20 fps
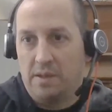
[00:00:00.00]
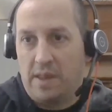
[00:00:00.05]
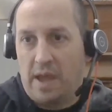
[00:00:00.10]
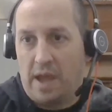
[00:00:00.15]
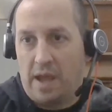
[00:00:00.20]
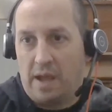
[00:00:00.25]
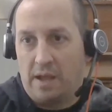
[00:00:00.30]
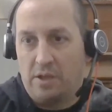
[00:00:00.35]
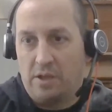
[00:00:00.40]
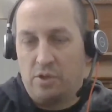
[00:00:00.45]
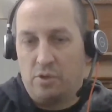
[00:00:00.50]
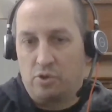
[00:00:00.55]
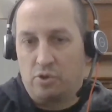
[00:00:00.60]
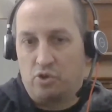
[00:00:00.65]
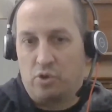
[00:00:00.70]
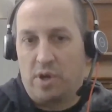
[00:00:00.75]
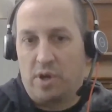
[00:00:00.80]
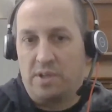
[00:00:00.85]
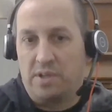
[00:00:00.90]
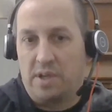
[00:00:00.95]
that you're
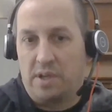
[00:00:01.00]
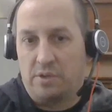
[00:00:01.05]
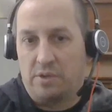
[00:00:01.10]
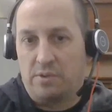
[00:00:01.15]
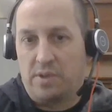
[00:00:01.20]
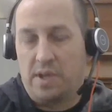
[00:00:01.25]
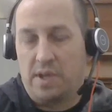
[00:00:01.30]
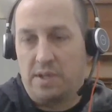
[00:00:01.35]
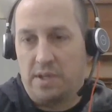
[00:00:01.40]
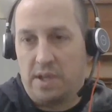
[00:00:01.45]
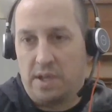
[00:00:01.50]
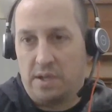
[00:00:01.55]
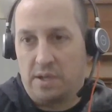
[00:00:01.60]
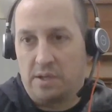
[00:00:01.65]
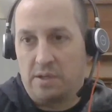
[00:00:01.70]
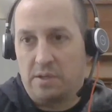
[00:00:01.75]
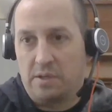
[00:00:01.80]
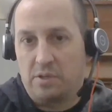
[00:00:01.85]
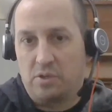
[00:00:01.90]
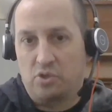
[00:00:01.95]
trying to enter that
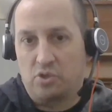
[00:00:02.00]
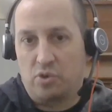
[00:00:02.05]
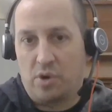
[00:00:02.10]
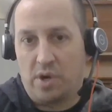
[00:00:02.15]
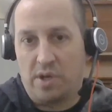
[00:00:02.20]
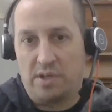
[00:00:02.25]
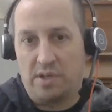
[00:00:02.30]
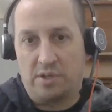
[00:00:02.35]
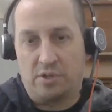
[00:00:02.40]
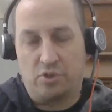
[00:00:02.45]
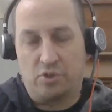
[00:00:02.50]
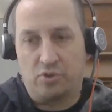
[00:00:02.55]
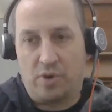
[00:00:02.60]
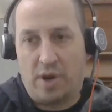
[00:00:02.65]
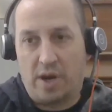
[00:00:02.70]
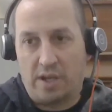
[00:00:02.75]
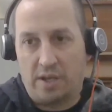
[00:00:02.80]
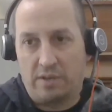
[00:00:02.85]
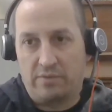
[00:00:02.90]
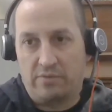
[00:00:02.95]
data, trying to enter
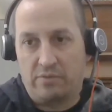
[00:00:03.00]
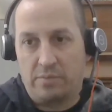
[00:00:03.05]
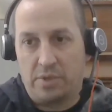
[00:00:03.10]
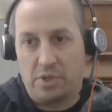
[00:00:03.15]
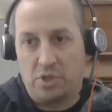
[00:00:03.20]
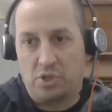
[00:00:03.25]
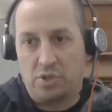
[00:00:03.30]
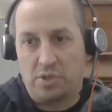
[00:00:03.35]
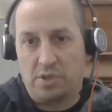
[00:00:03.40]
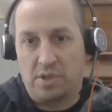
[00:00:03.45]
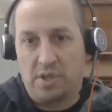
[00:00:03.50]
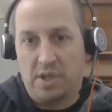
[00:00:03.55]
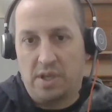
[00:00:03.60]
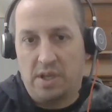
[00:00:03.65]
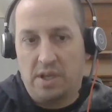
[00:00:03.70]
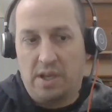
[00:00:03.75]
tracking information.